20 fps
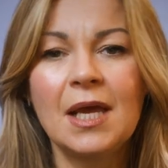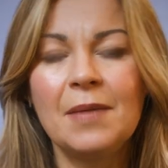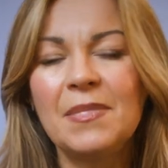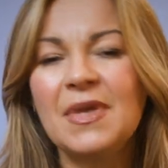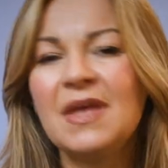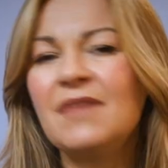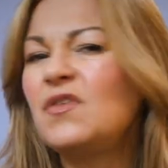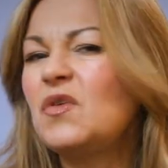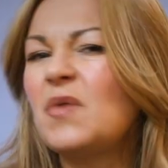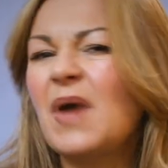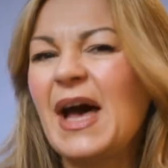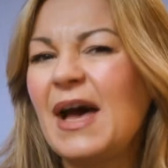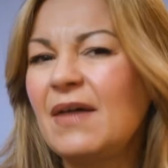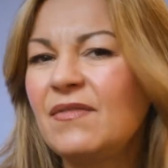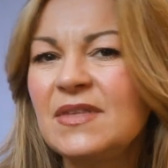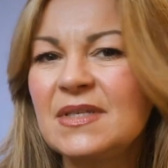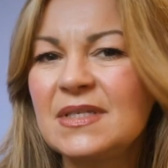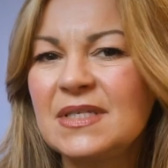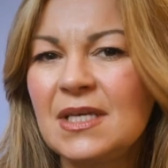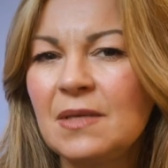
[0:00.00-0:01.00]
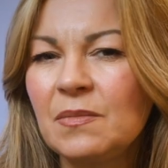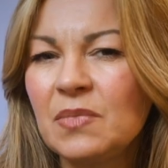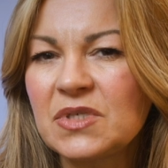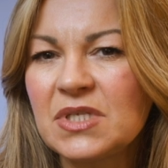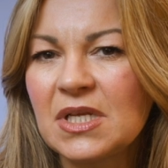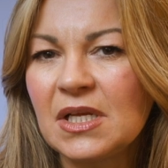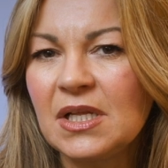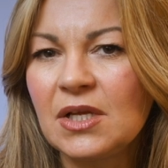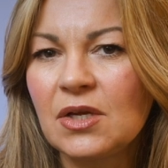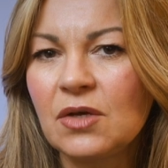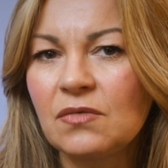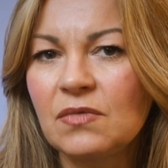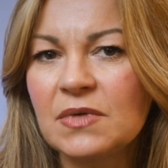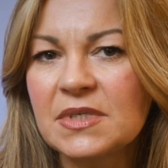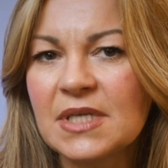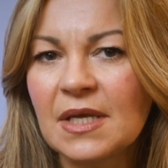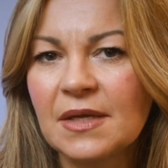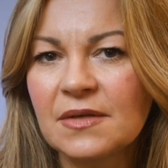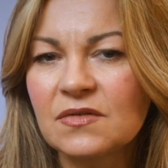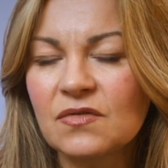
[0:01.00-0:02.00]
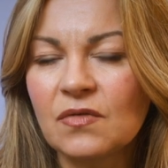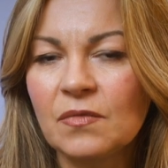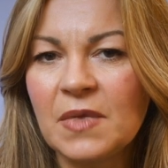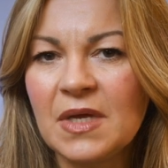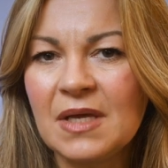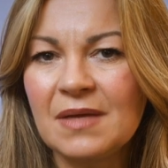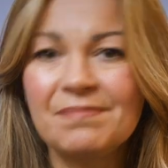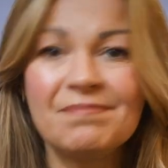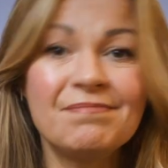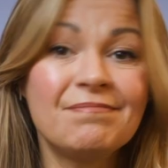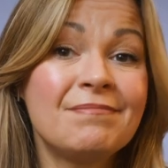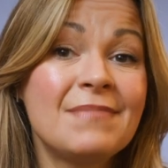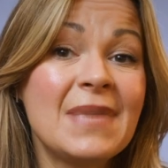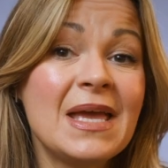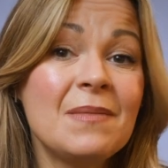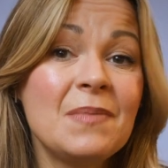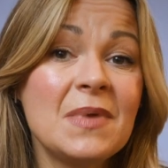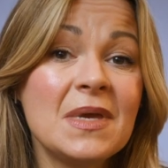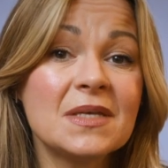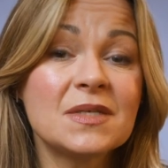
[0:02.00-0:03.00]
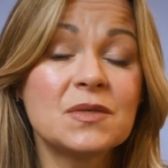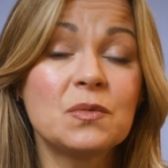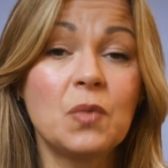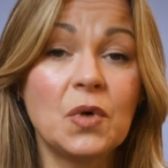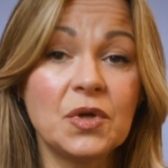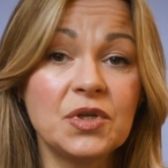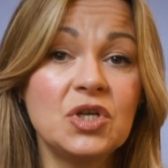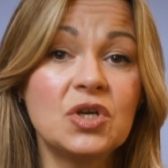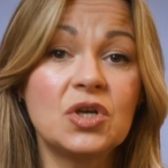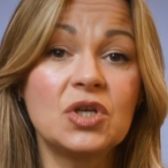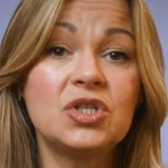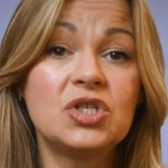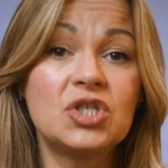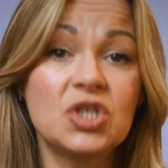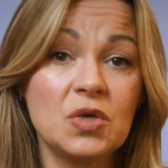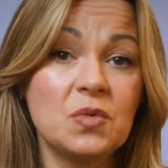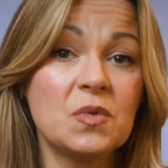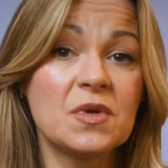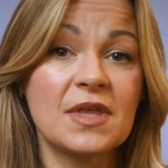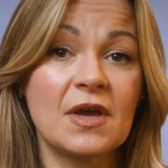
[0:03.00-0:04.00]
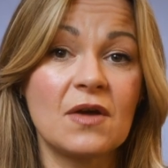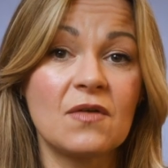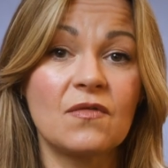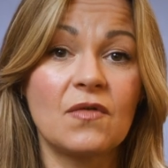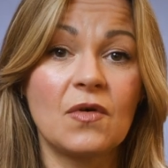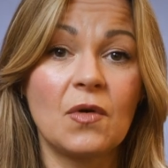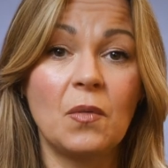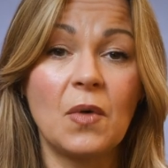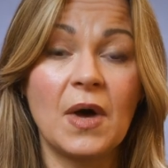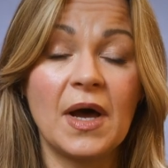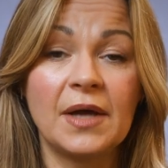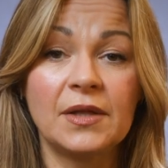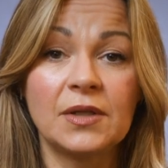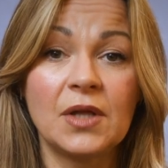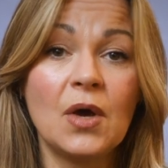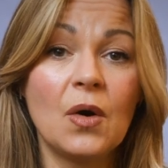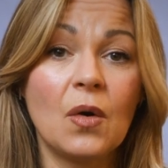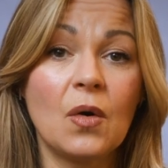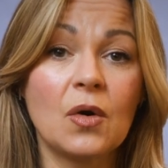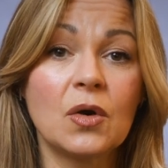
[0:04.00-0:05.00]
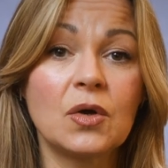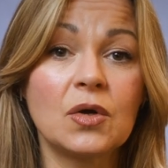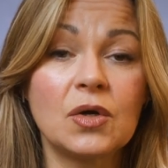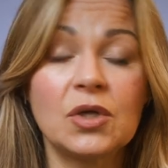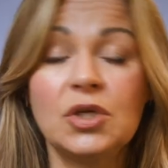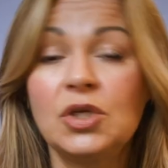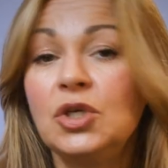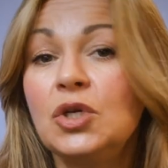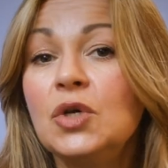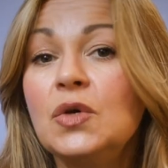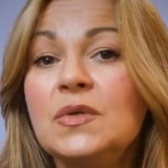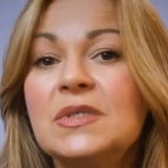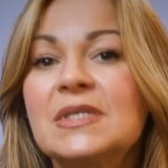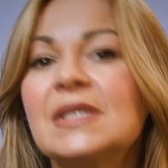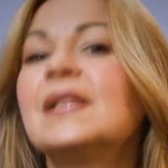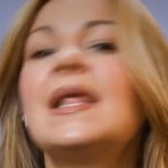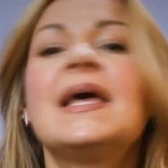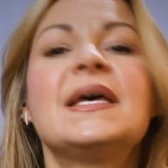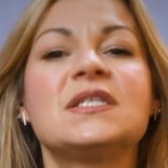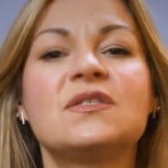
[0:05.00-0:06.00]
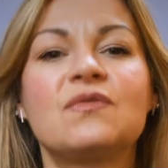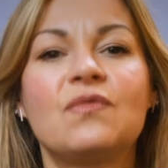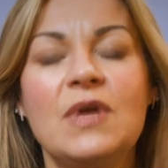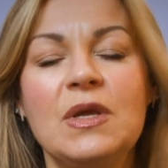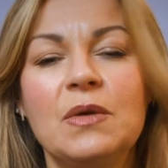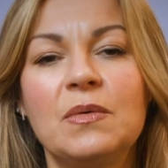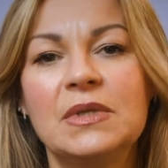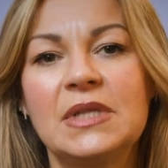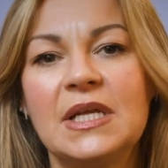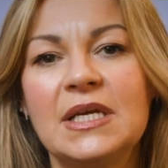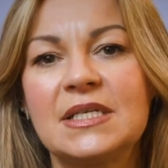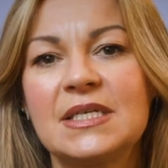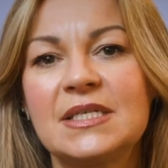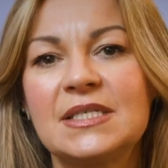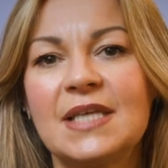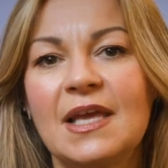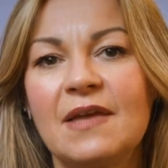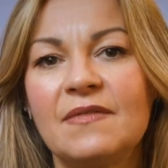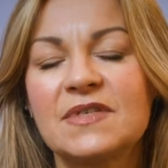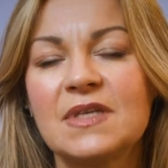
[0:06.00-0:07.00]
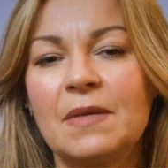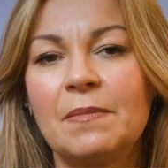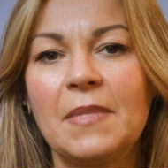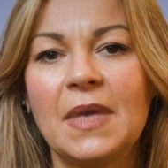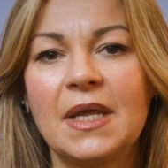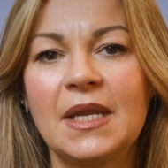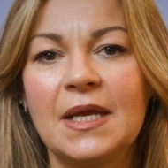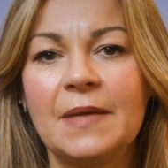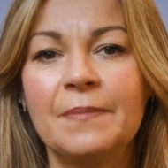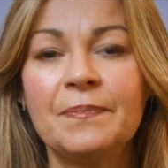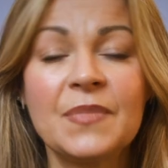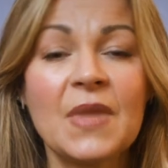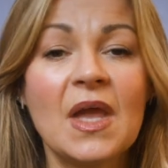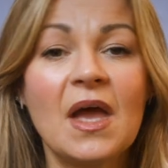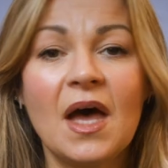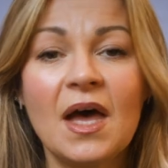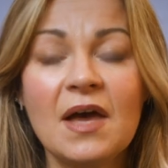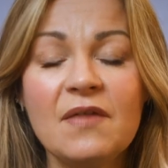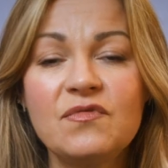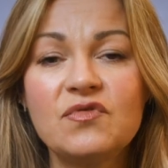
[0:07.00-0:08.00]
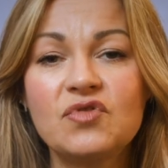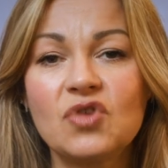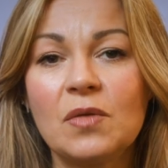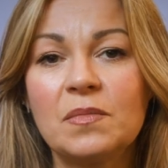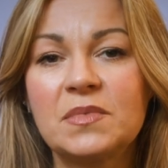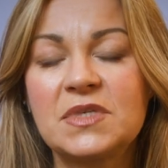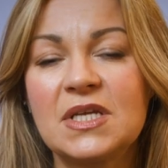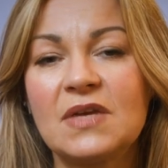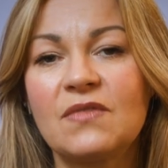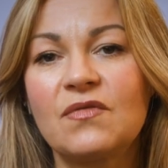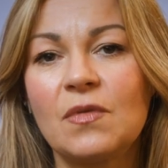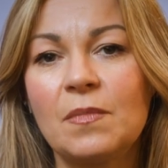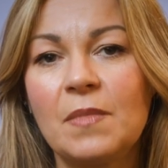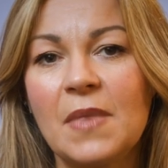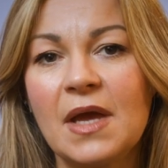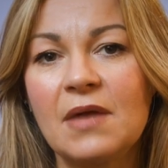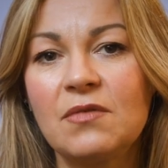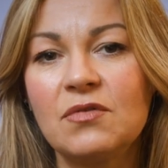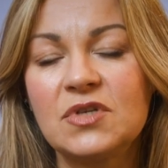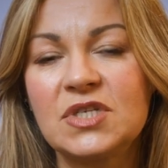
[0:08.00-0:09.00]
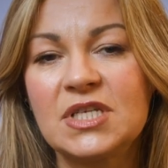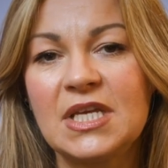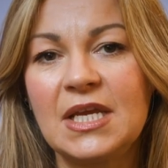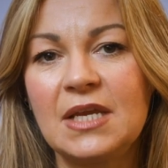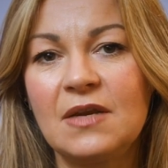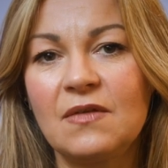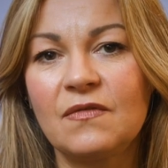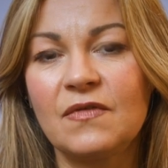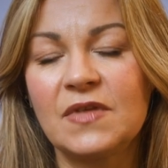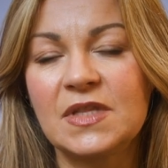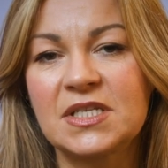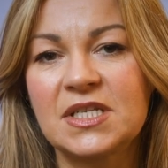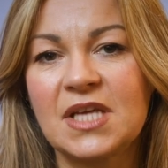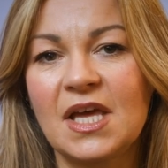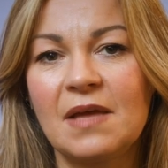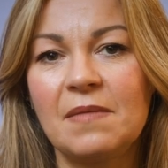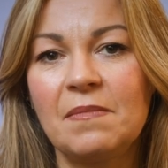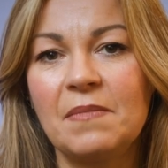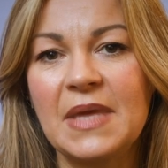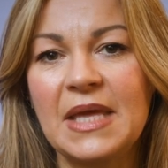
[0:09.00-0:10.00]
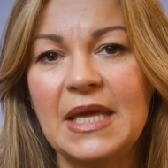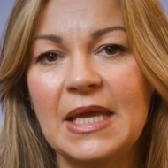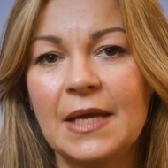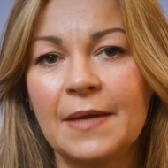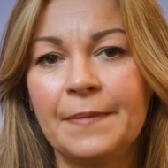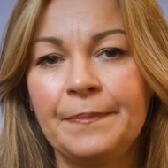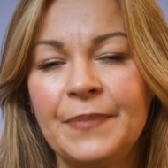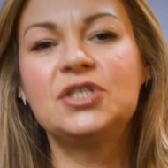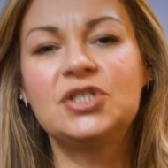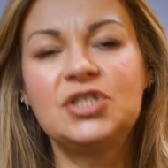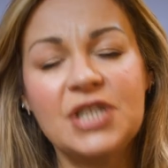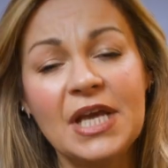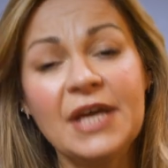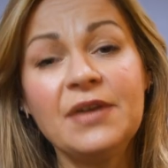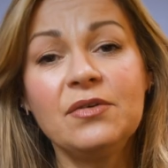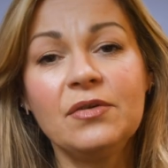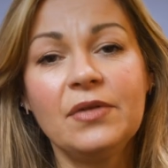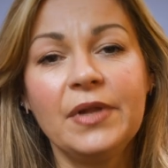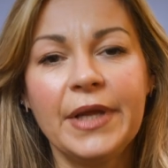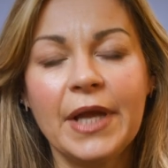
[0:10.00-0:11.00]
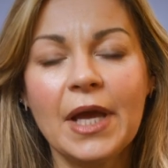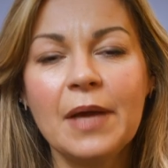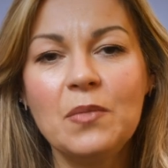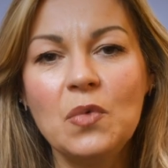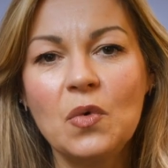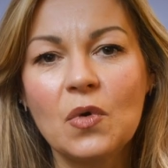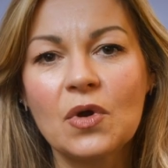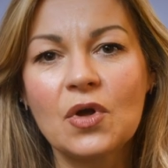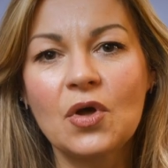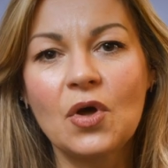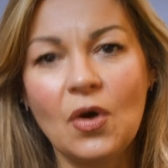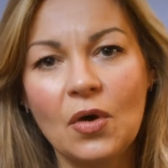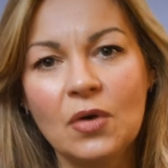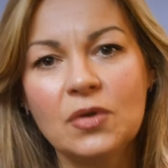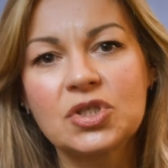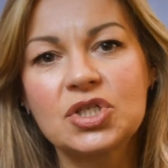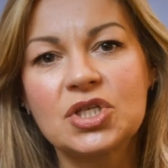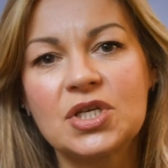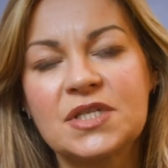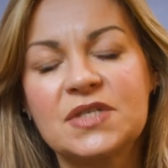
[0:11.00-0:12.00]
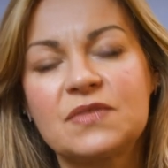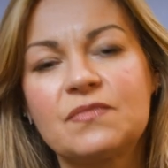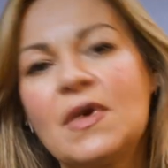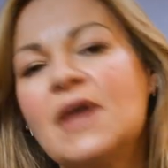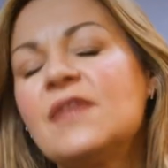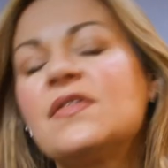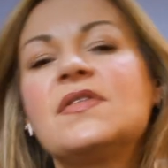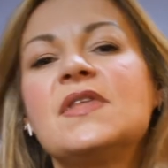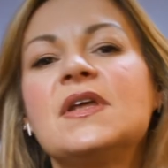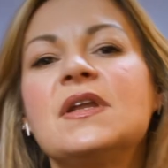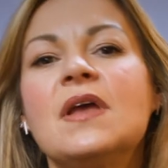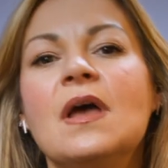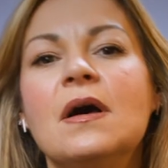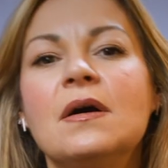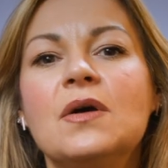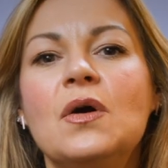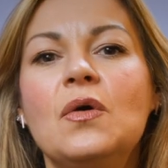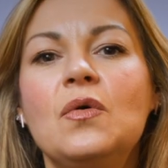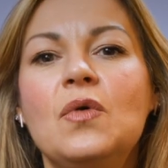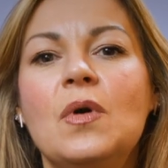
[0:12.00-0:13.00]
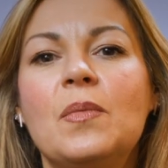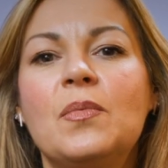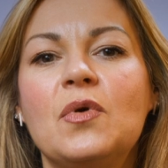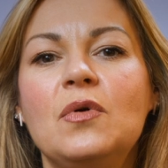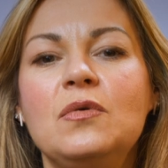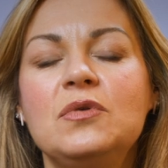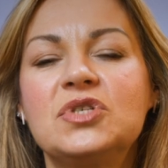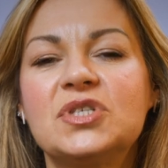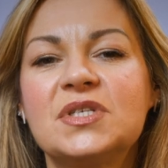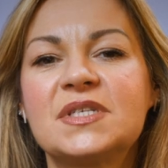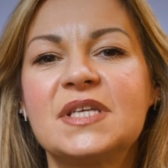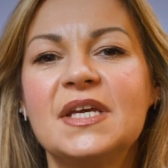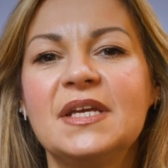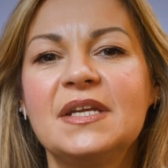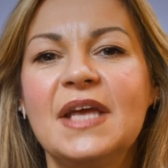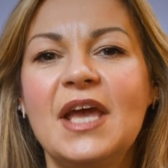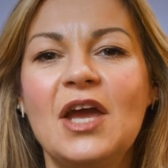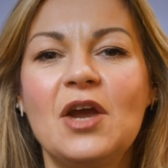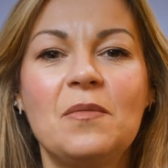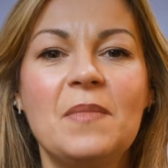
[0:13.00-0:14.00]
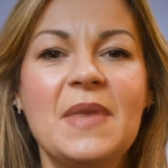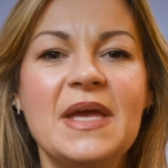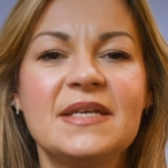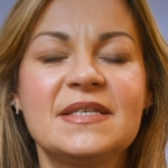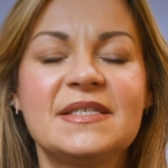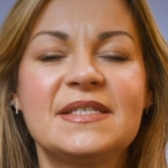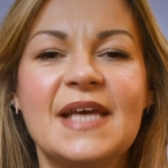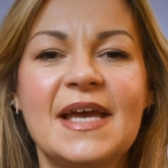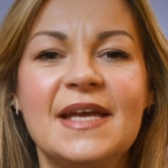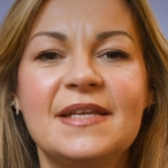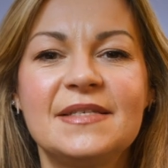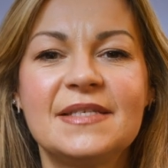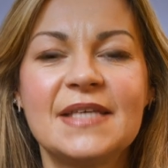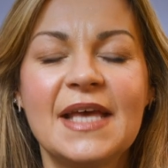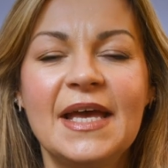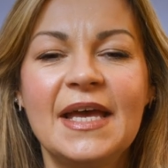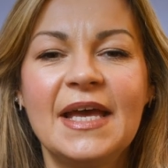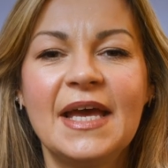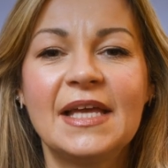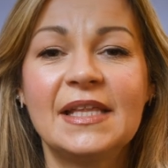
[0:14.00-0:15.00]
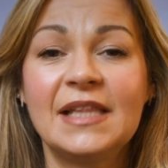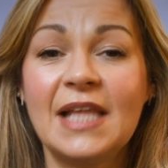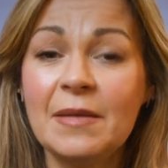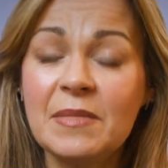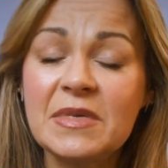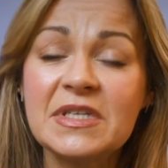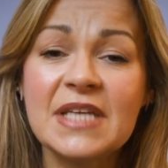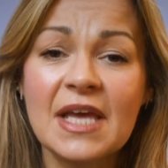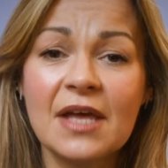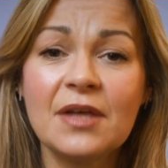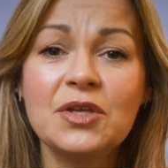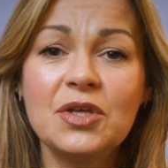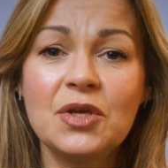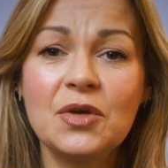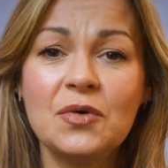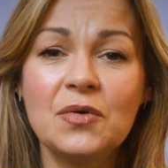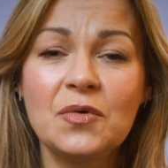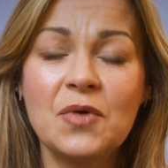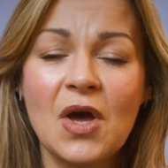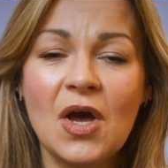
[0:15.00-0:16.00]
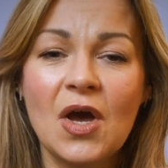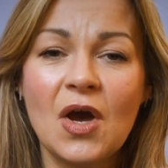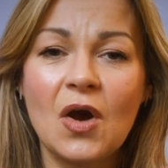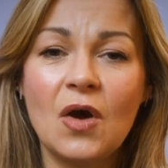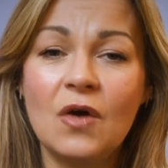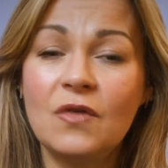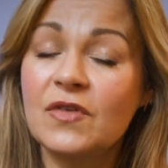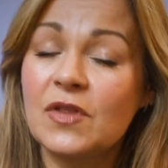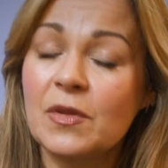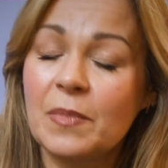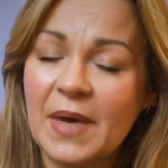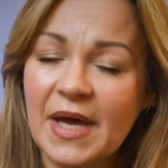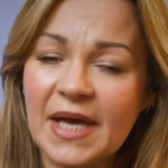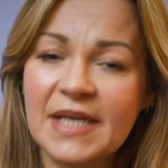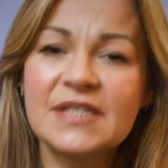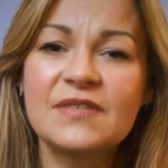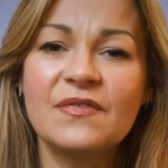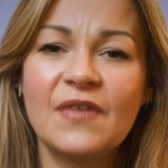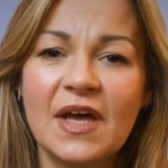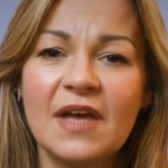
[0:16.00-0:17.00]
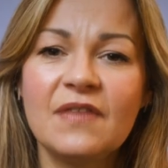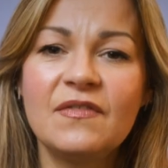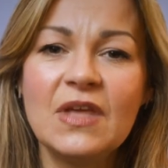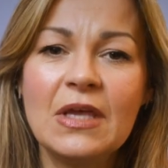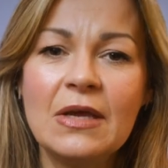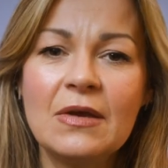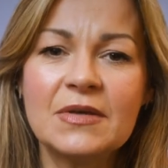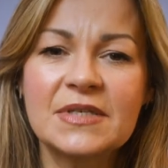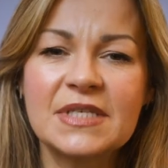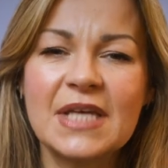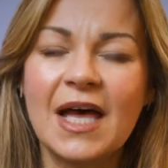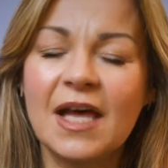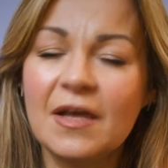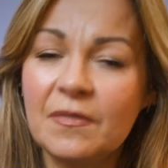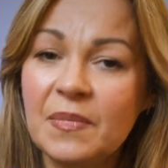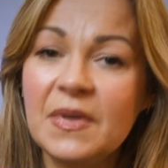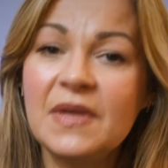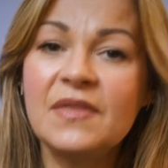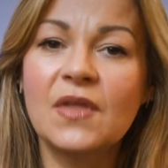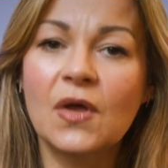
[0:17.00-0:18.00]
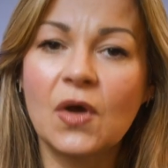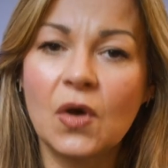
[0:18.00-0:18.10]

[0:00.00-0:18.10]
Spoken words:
But if you haven't seen particularly good results from it, maybe it's one you could do without for a while or use less frequently to save some money. I've dropped it from my routine for the time being. Generally, a more cautious rather than gung-ho approach to skincare makes sense. And let me tell you, over the past 5 years, I've been the